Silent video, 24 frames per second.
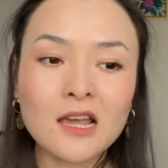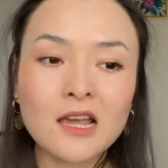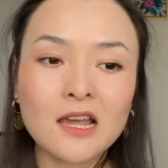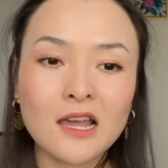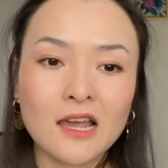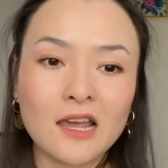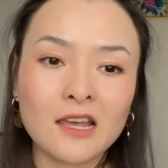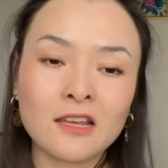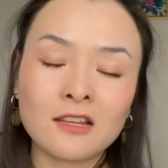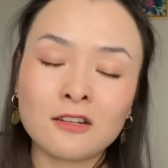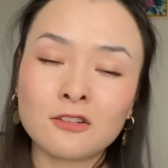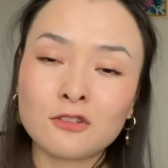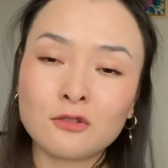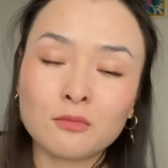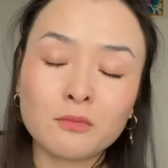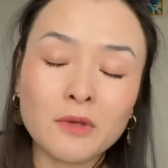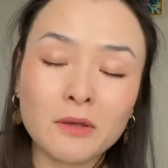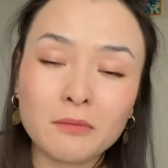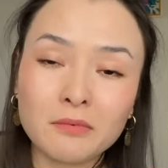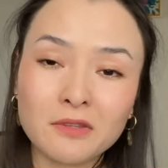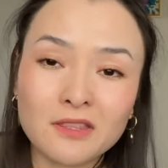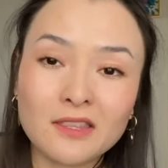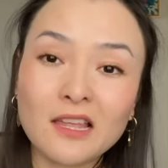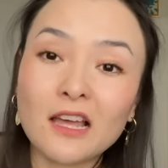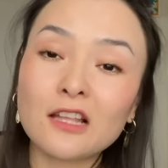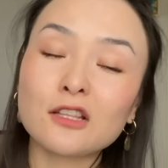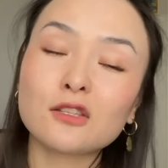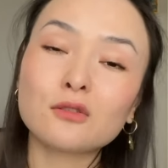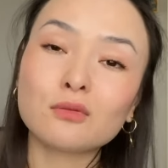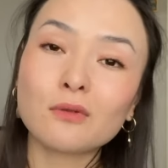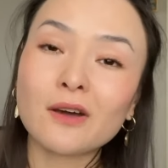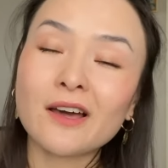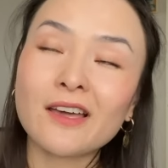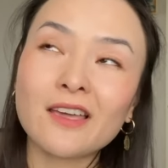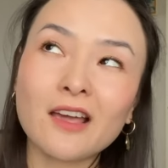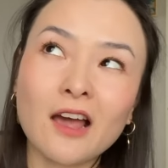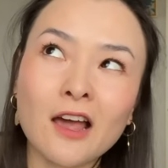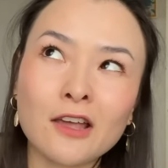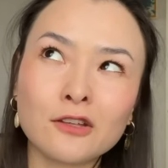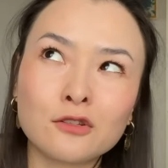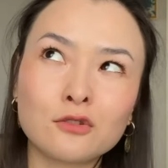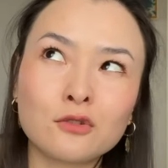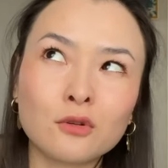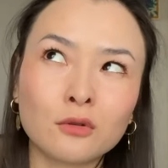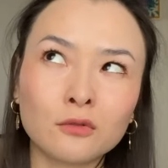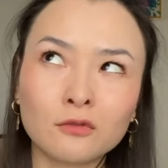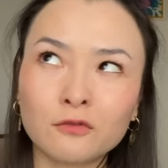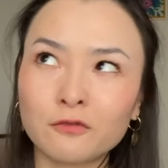and maybe that's why I
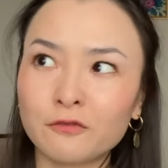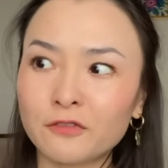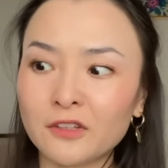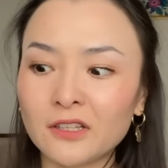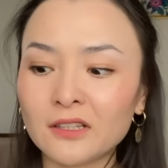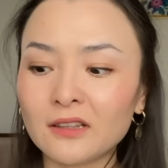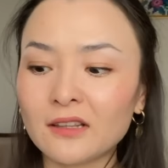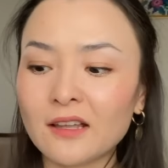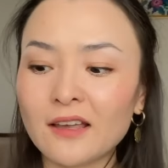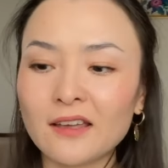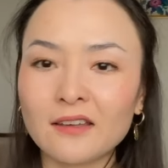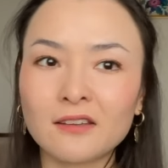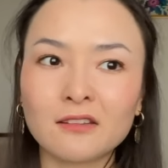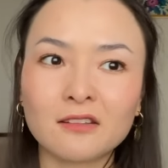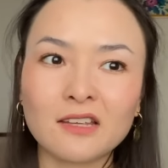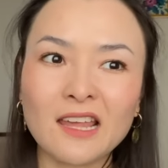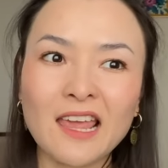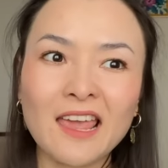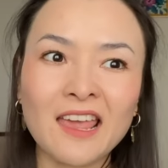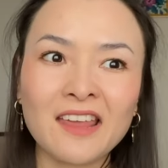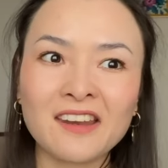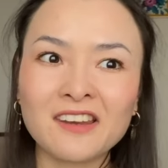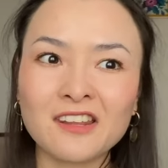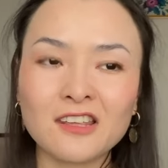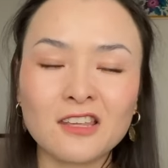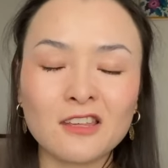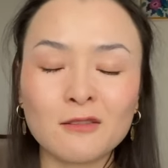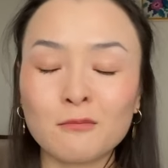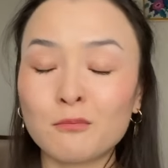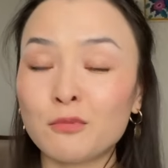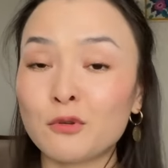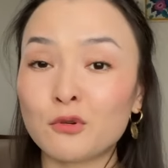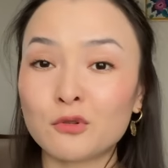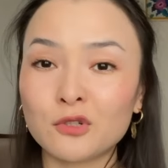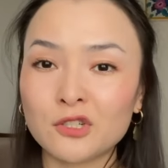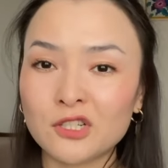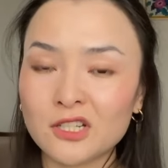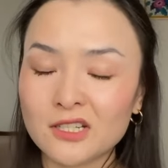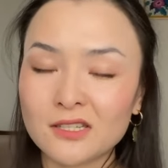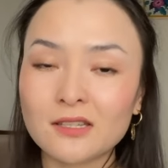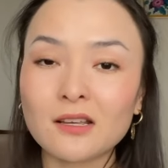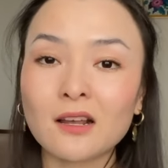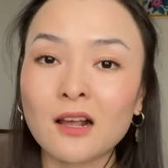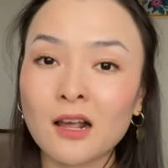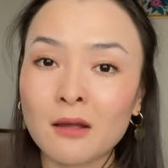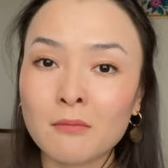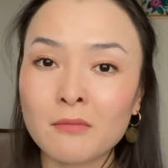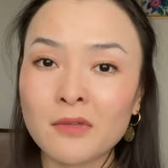don't feel like any impurities
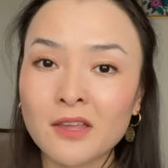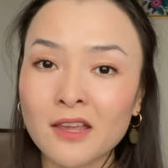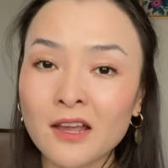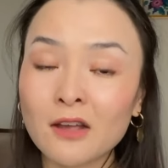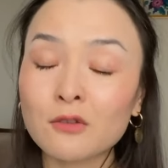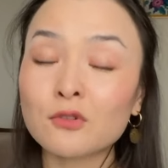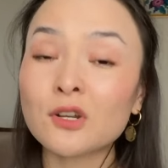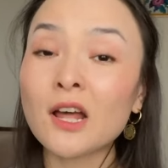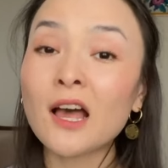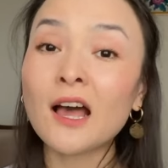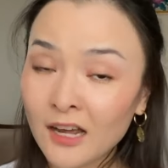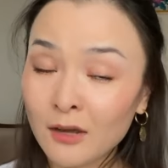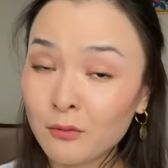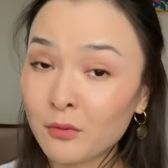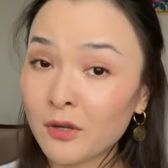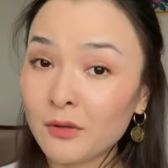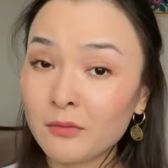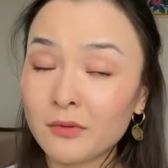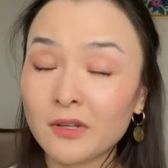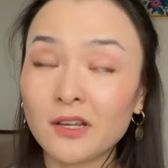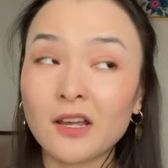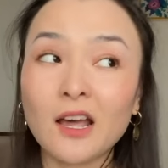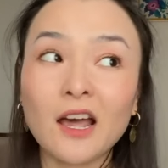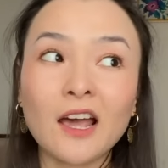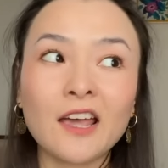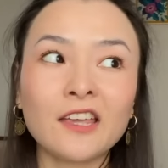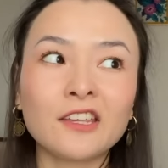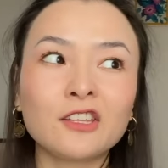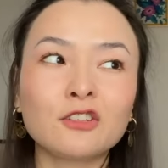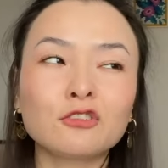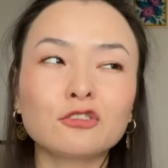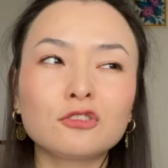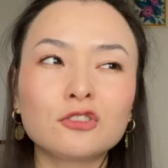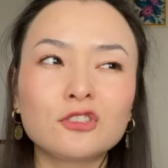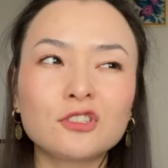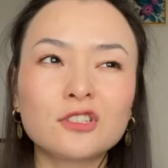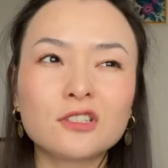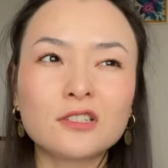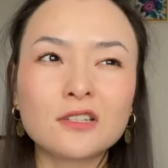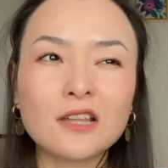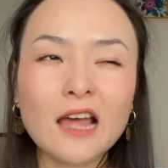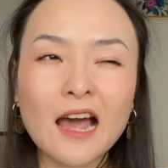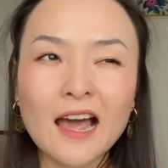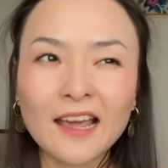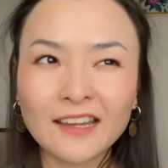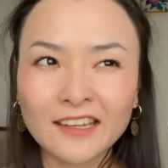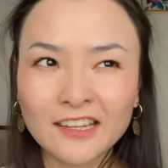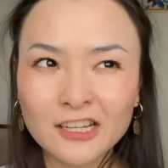are coming out. However, I
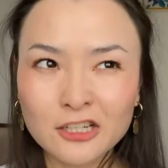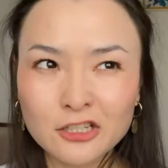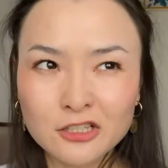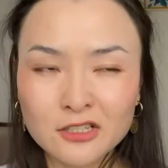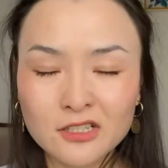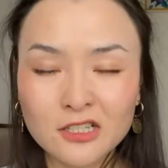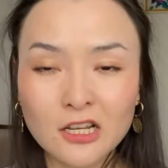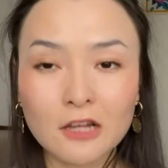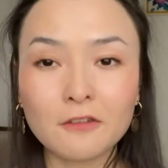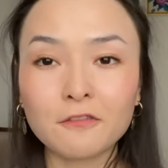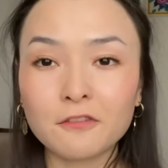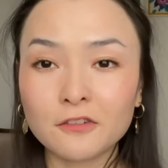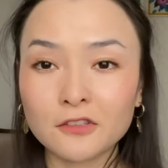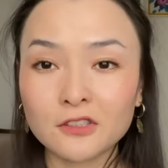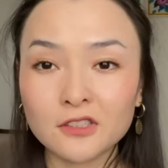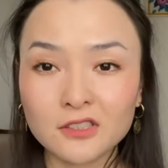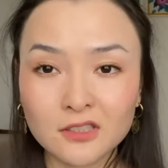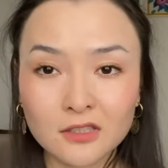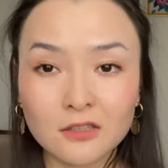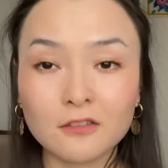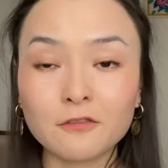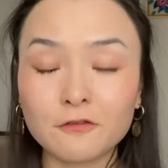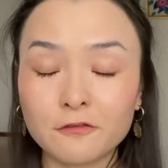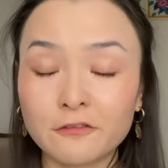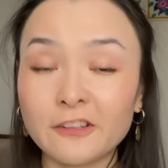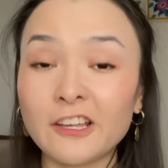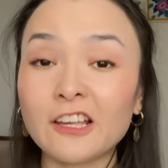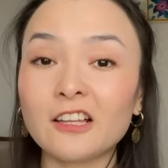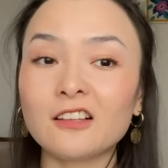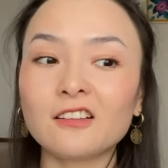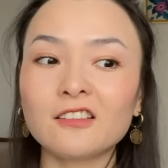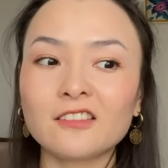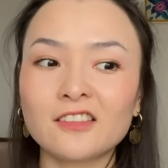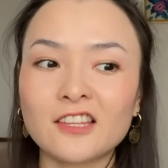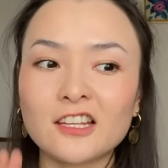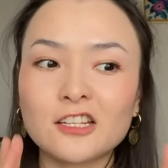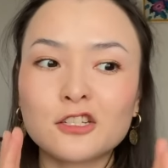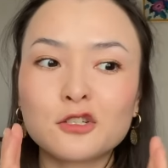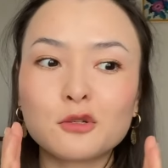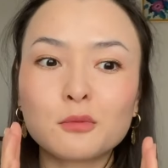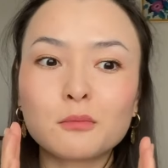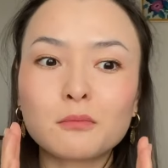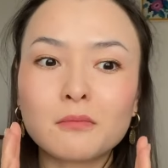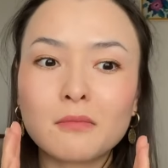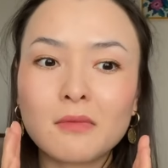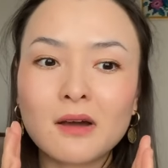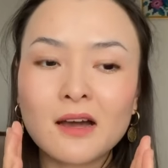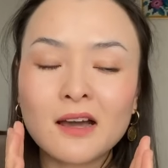can definitely feel that
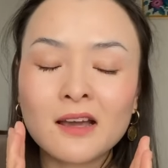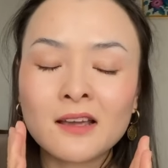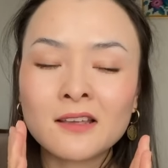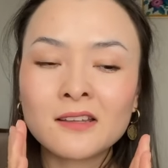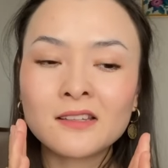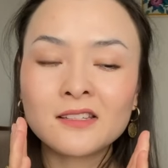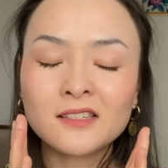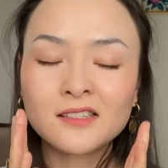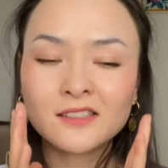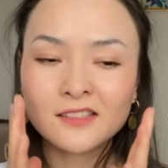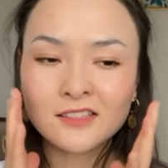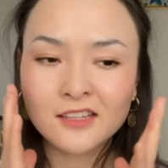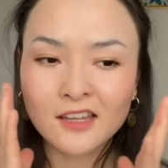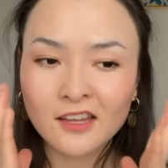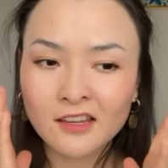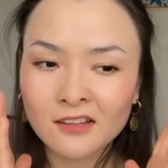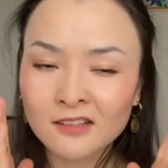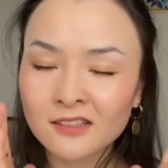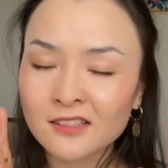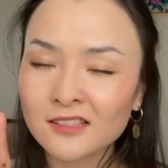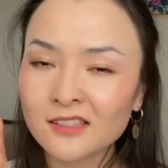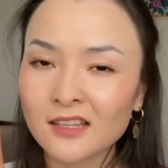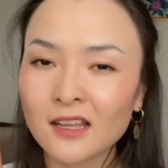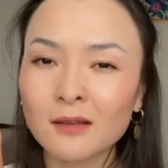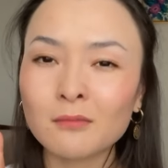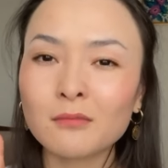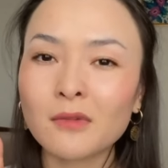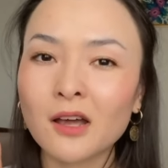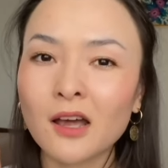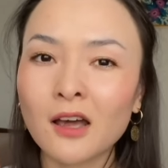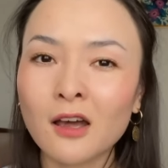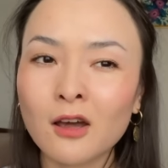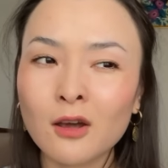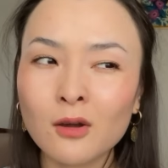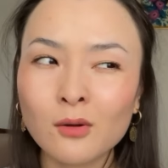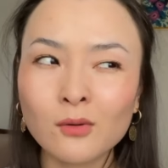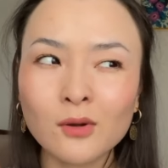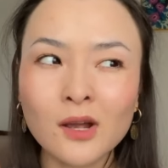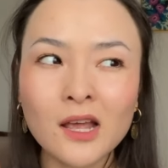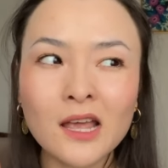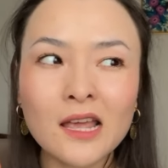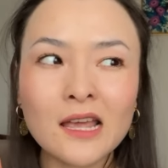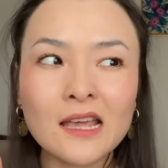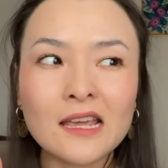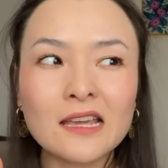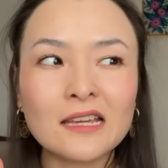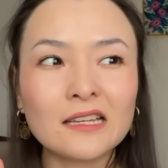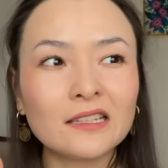my skin somehow
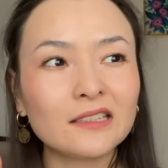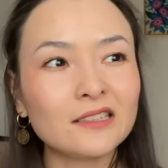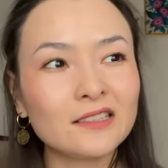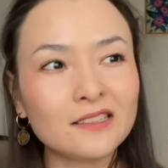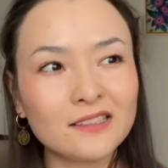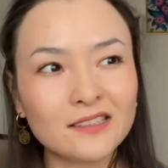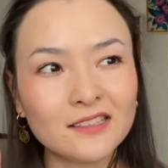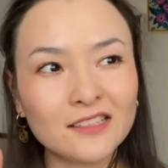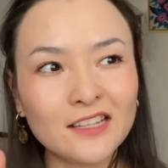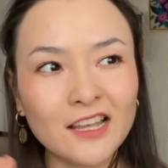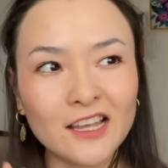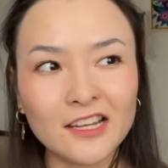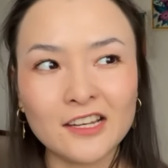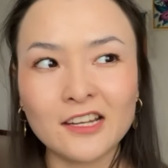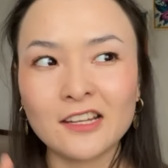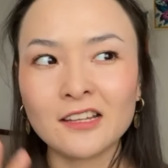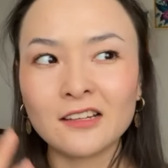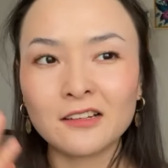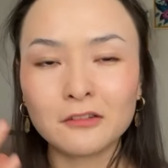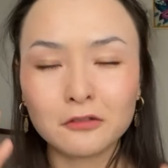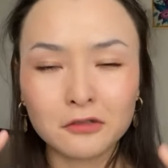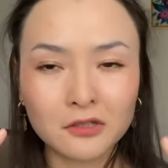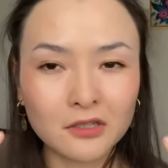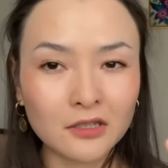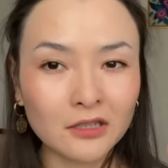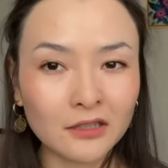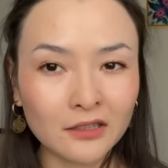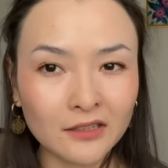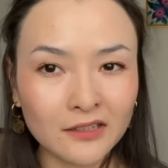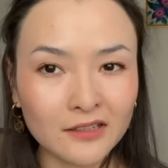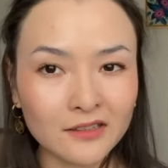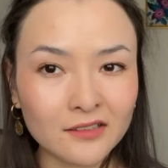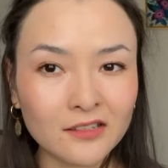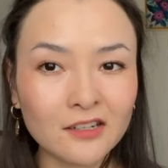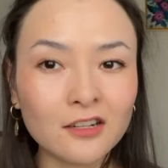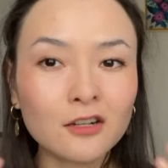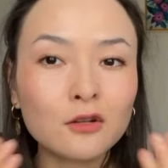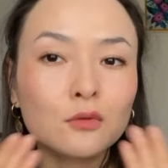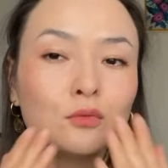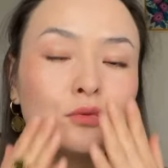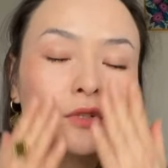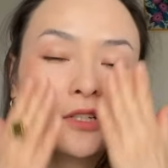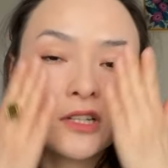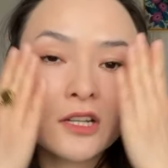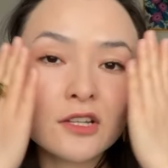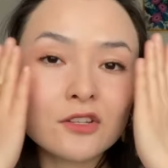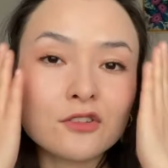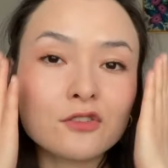is getting cleaner
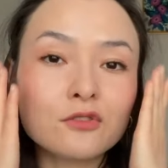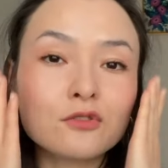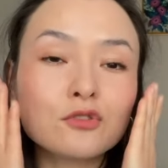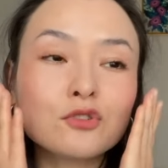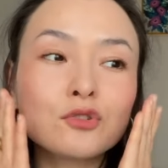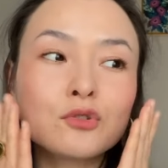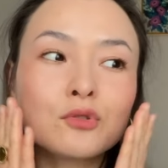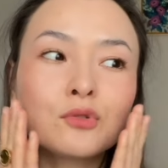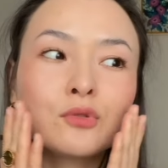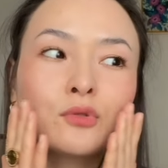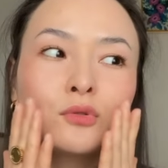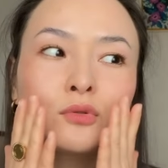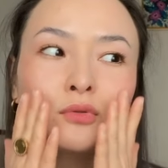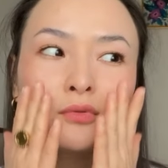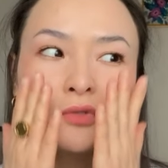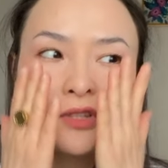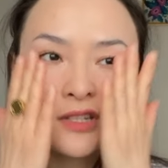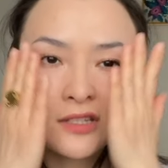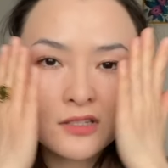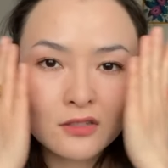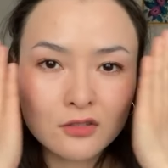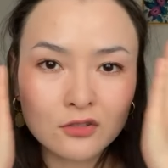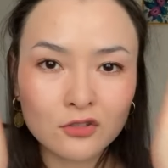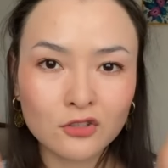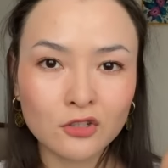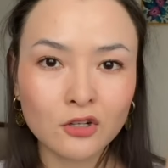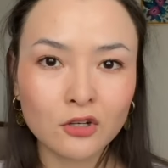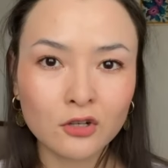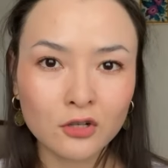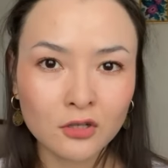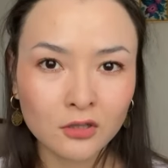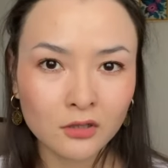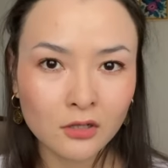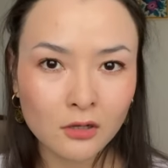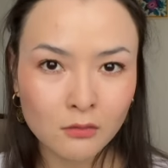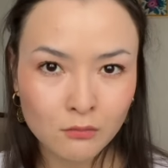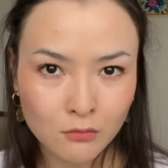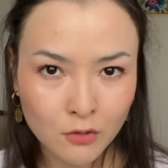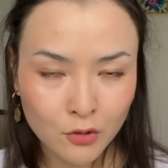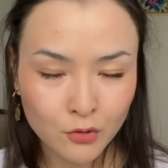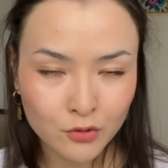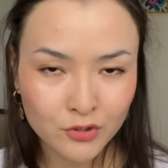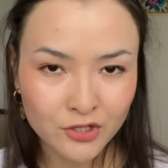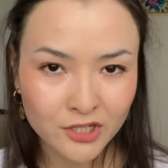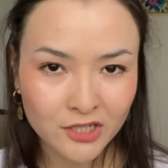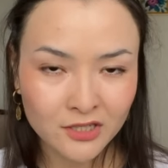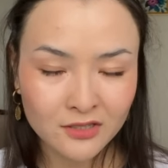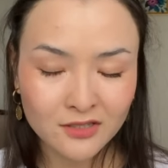when I do these circular
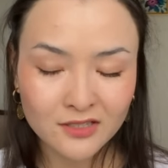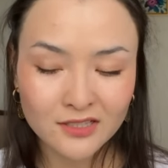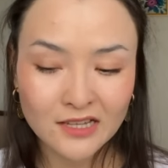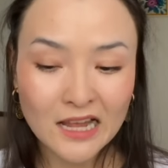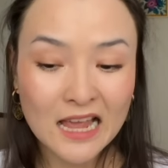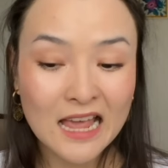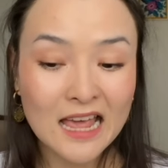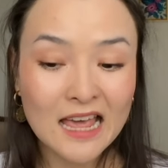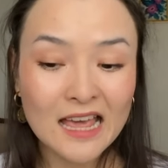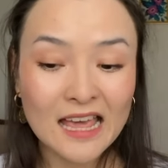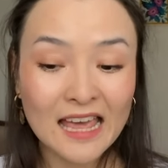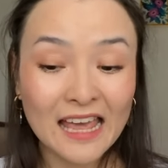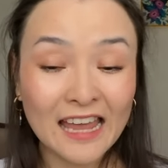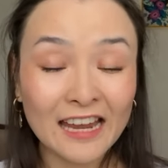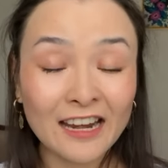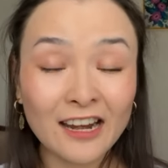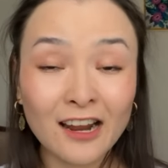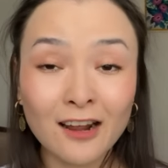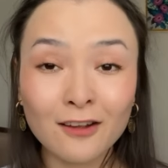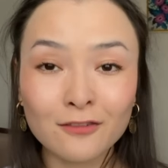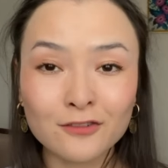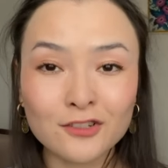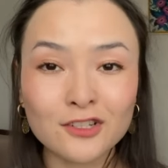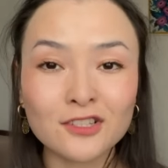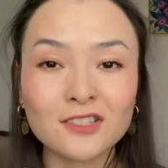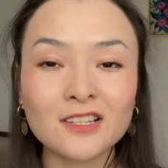motions, and after